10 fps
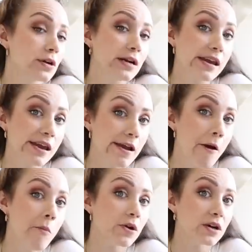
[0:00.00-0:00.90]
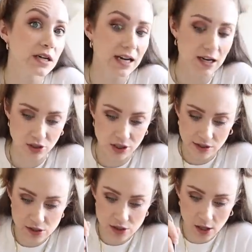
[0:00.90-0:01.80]
going to eat and we're going to head out to
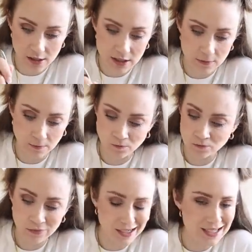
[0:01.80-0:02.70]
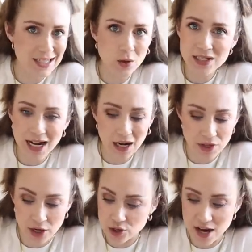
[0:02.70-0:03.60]
Gonzales. See what's out
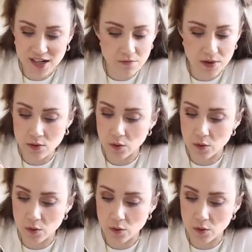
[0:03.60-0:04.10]
there. You guys have been